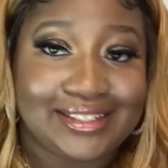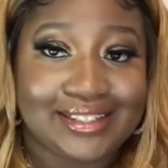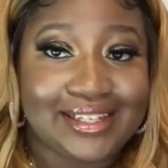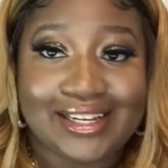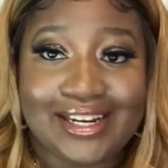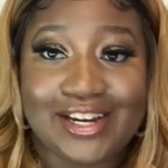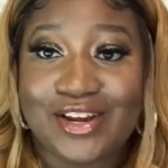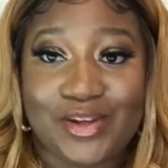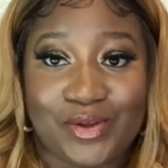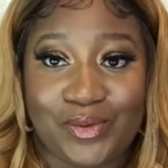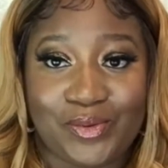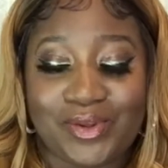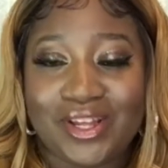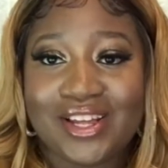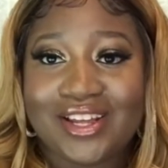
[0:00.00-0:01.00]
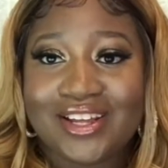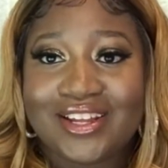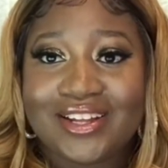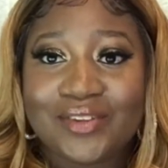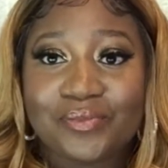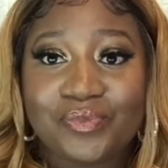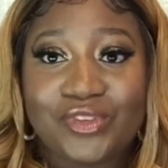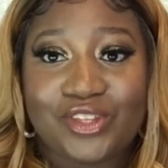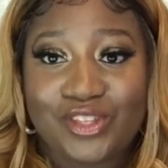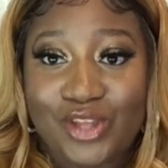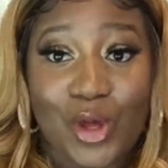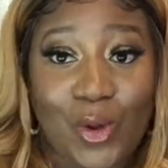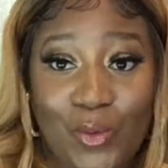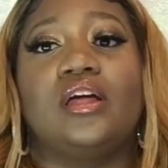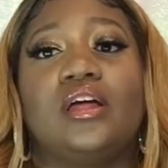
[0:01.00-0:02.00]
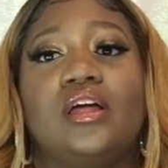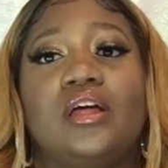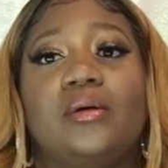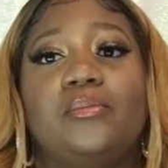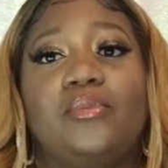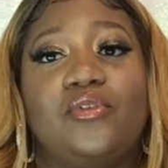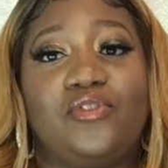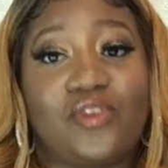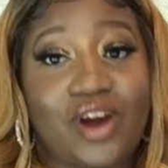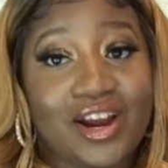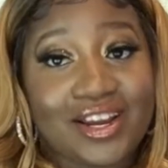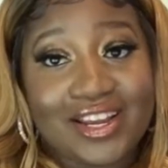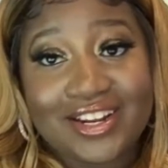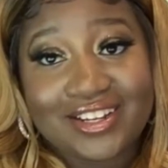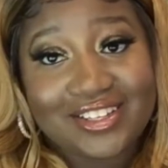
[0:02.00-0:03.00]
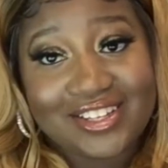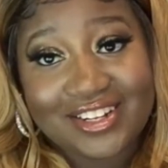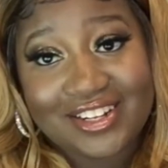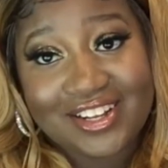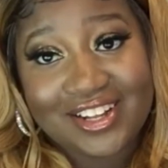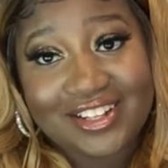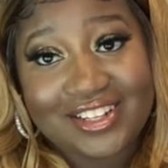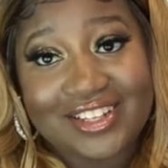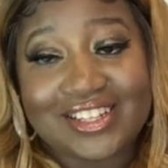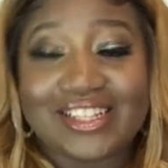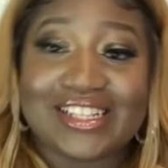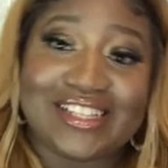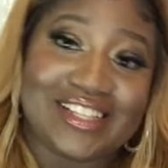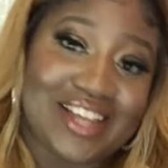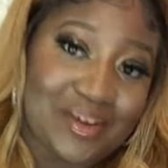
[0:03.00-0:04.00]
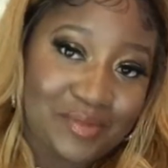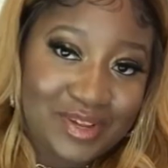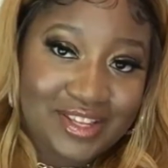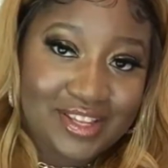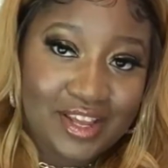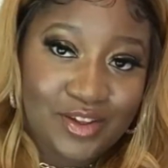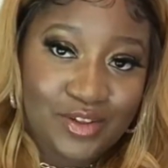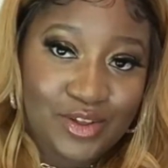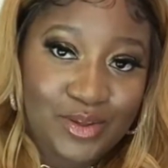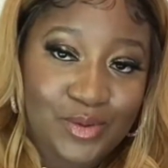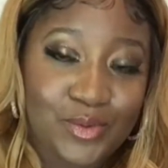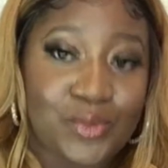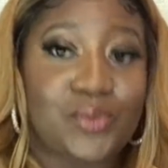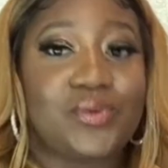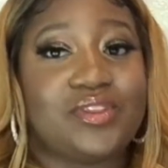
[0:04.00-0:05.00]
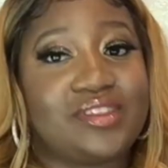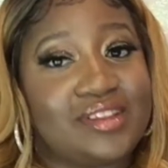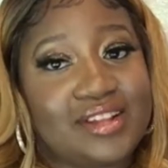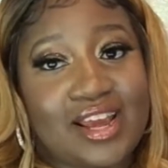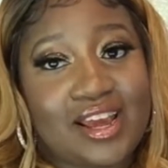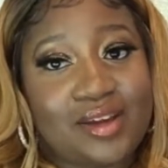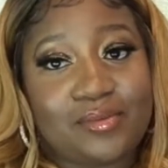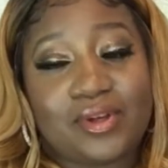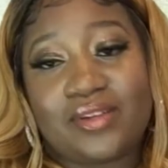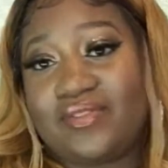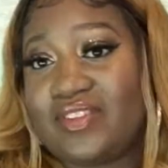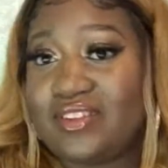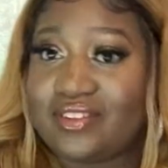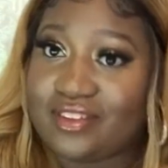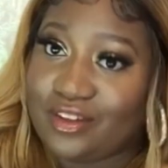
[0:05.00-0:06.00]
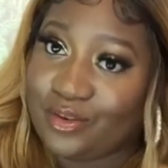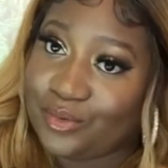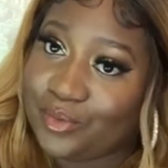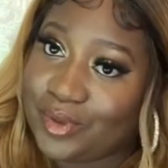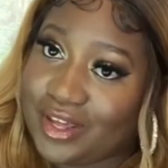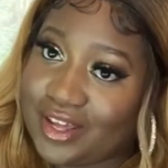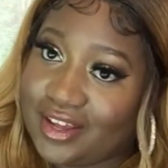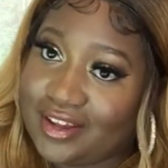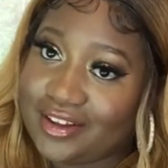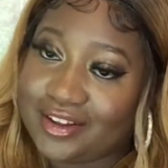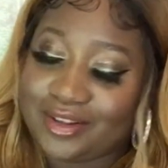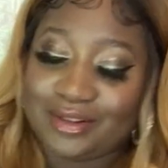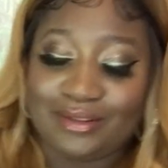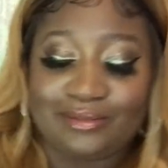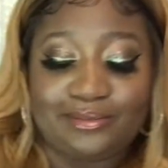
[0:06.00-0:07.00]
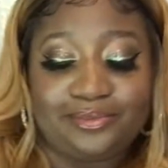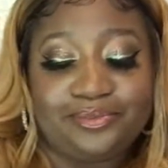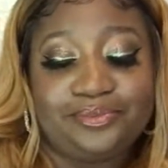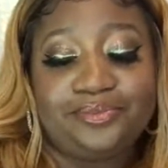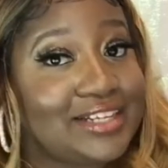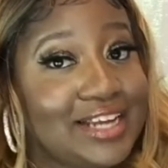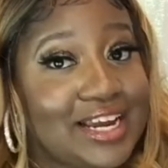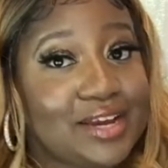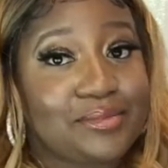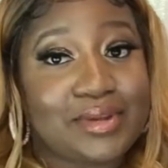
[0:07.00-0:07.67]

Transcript: Anywho, so, before I get into the color, let me tell you what's the name of this cute wig. My name